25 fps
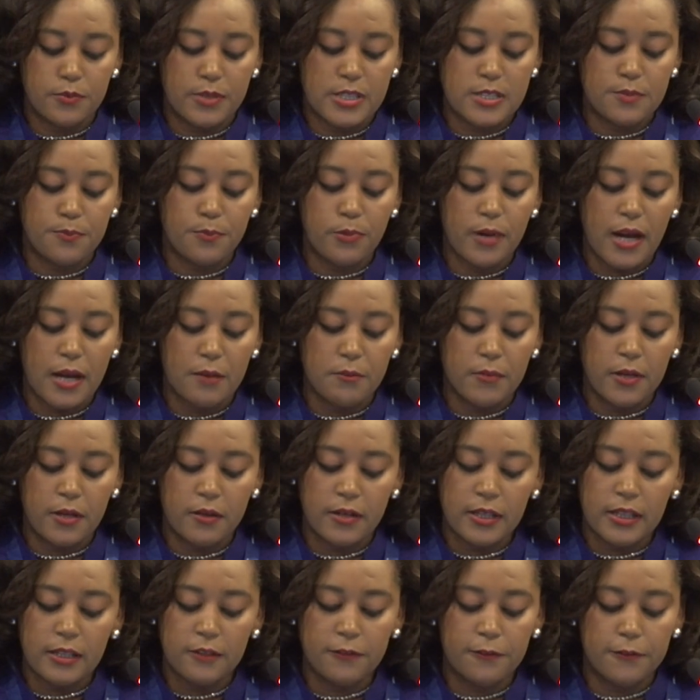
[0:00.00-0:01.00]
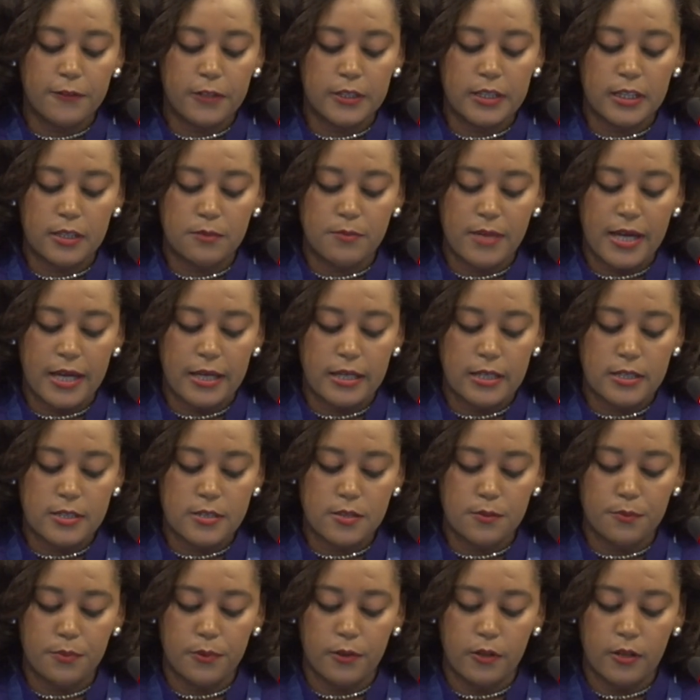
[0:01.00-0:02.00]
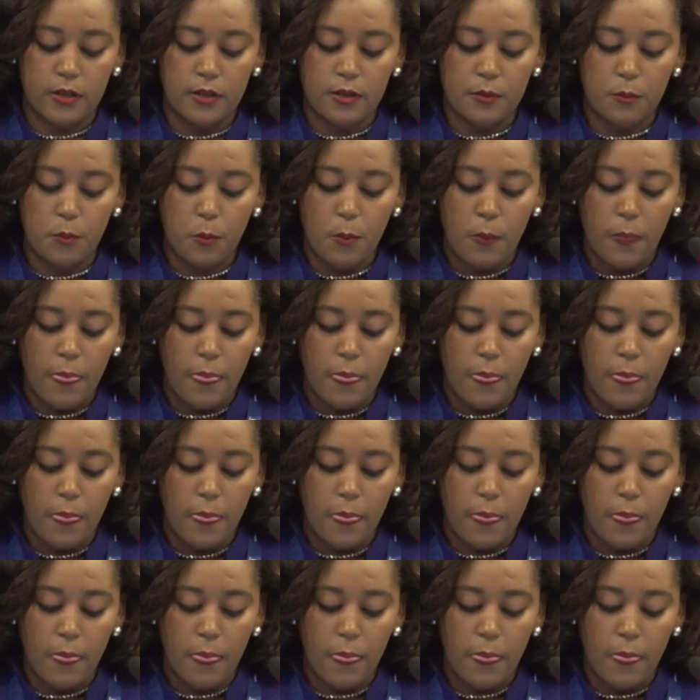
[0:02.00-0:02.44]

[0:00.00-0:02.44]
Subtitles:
was primarily funded by Interpol,